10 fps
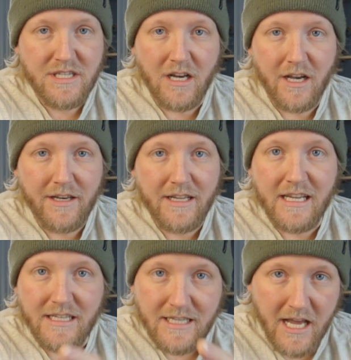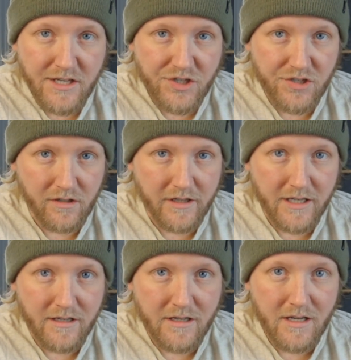done
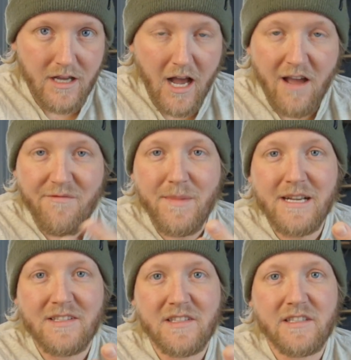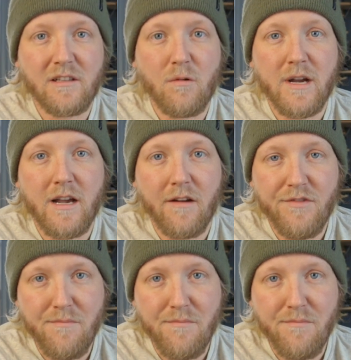intentionally. I've made a silhouette of the